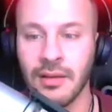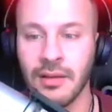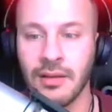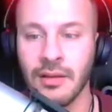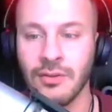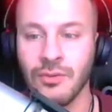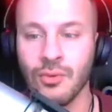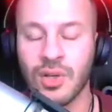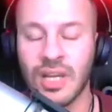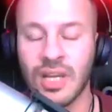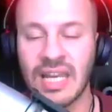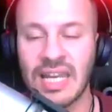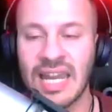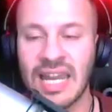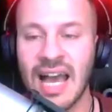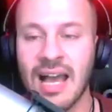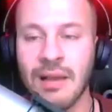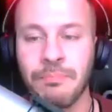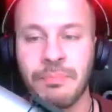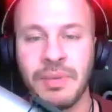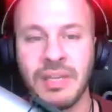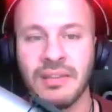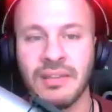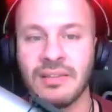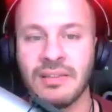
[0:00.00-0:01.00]
You
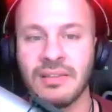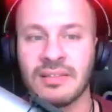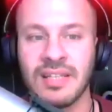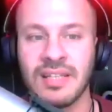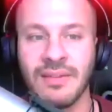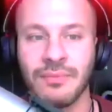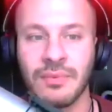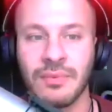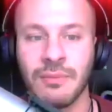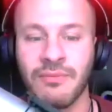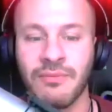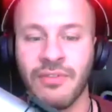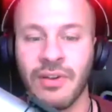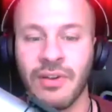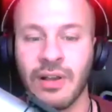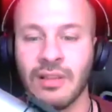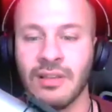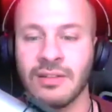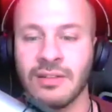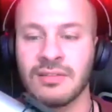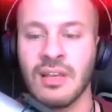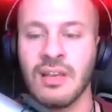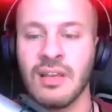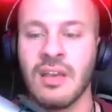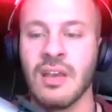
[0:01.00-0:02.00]
cannot be deceptive,
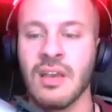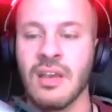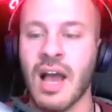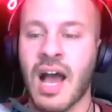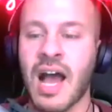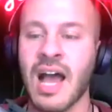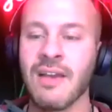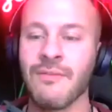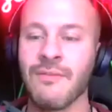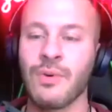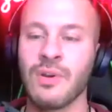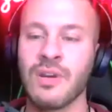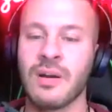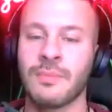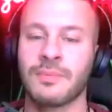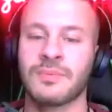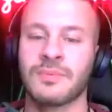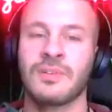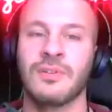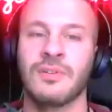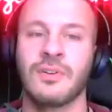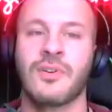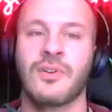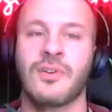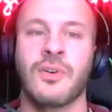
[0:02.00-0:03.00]
fellas. I've went up
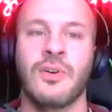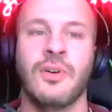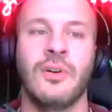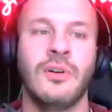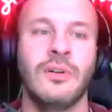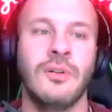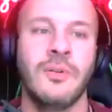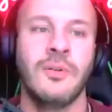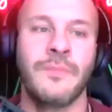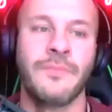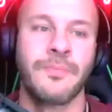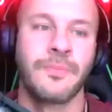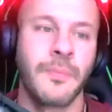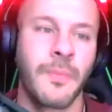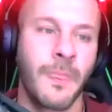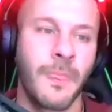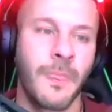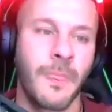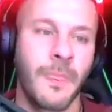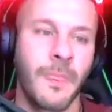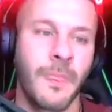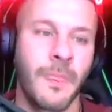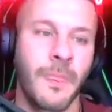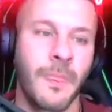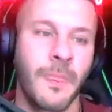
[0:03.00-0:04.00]
to a girl
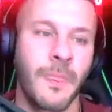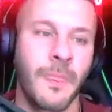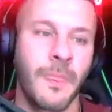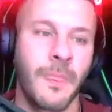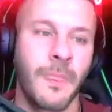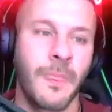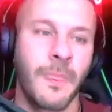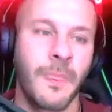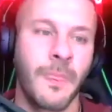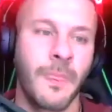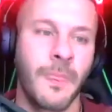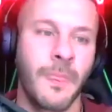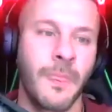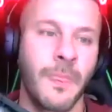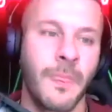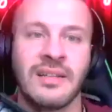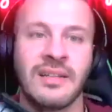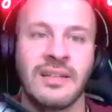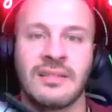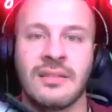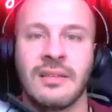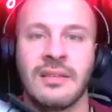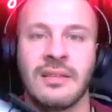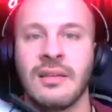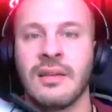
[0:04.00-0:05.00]
with brutal
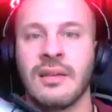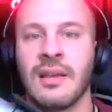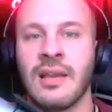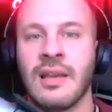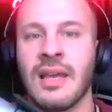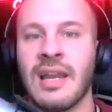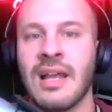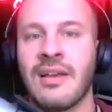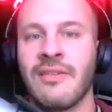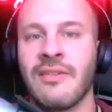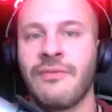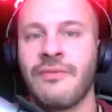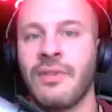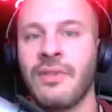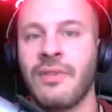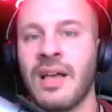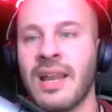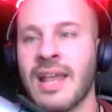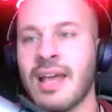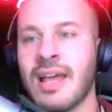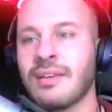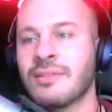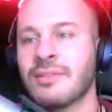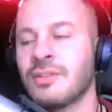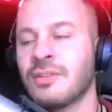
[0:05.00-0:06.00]
honesty and I flat
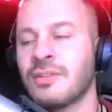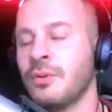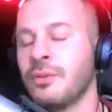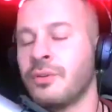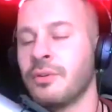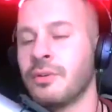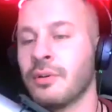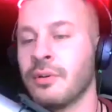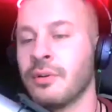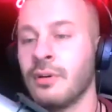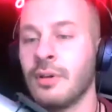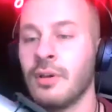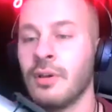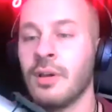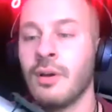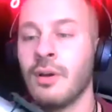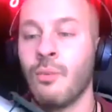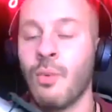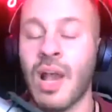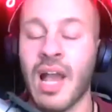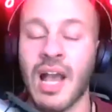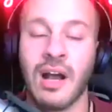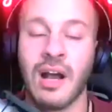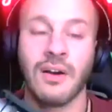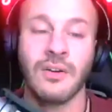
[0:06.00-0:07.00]
out told her,
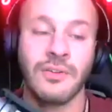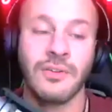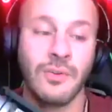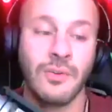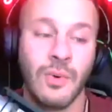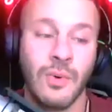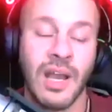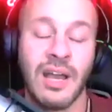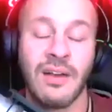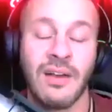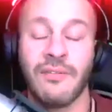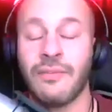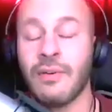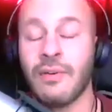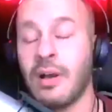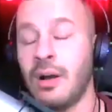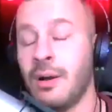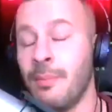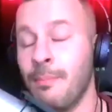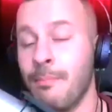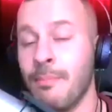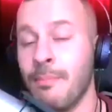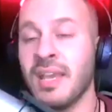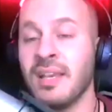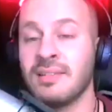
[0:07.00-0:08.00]
"Wow, you have
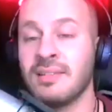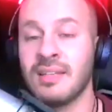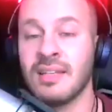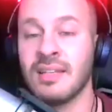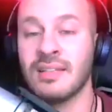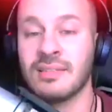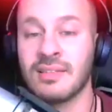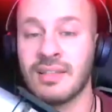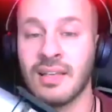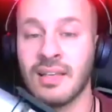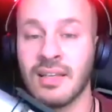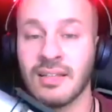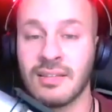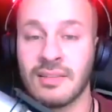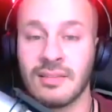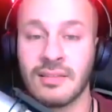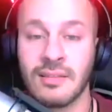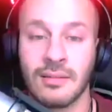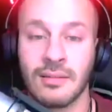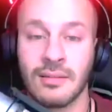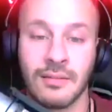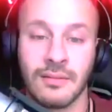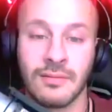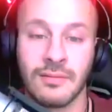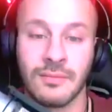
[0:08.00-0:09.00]
amazing tits."